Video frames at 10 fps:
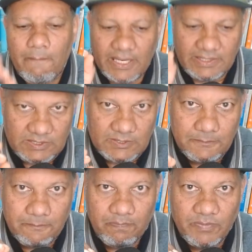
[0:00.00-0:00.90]
But
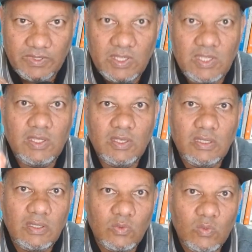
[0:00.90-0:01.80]

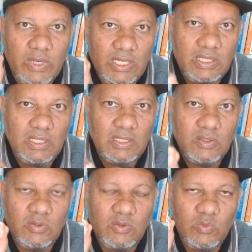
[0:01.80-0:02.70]
when